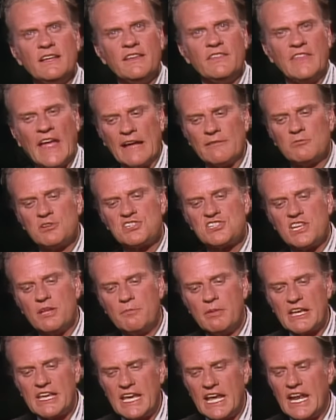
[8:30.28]
That was the
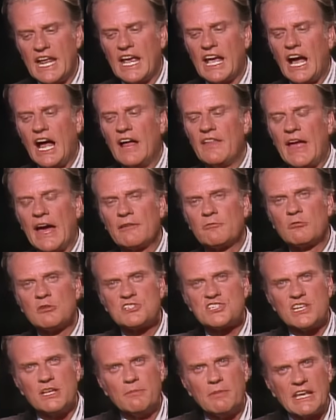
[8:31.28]

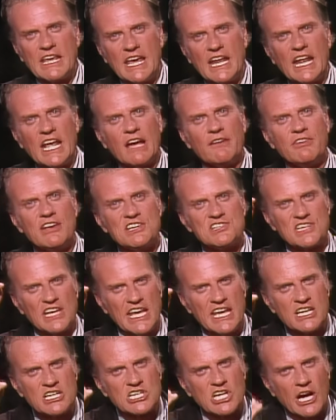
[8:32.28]
beginning of his
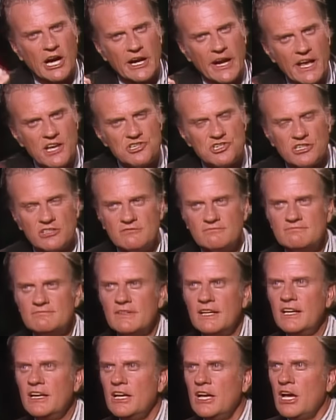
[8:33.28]
incarnation,
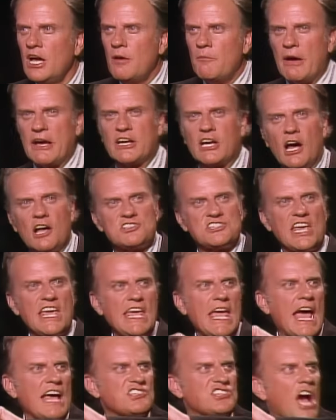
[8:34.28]
because
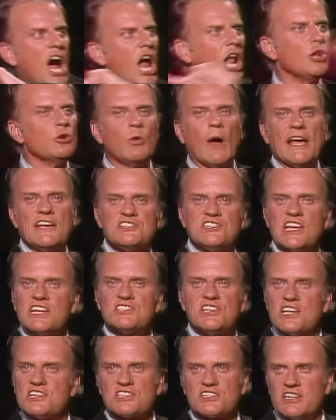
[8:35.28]
he has always
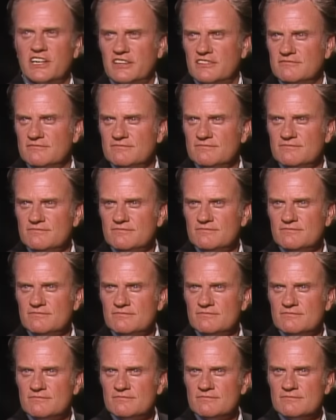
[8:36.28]
existed.
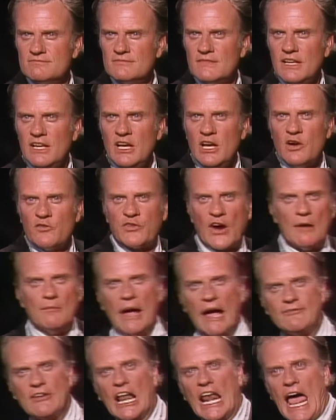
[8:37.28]
From
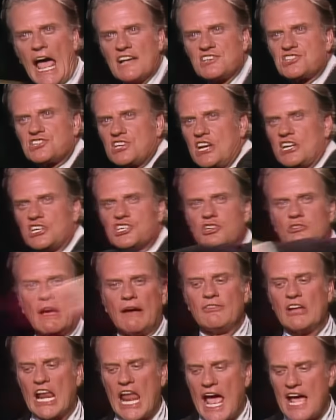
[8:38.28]
everlasting to
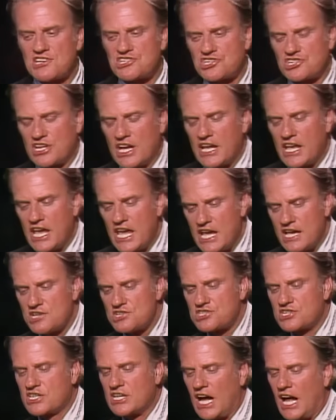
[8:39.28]
everlasting, he
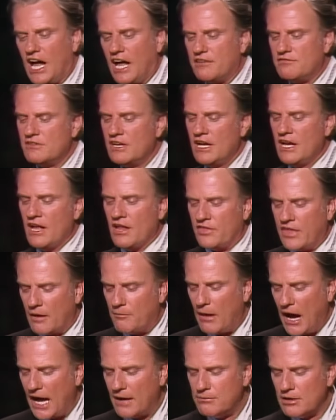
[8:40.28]
is God, the
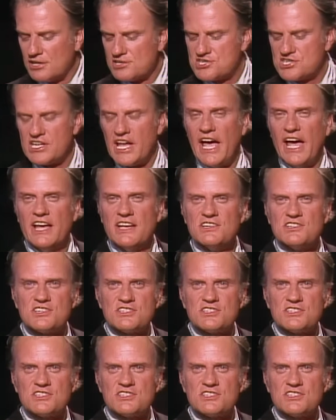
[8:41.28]
Bible says.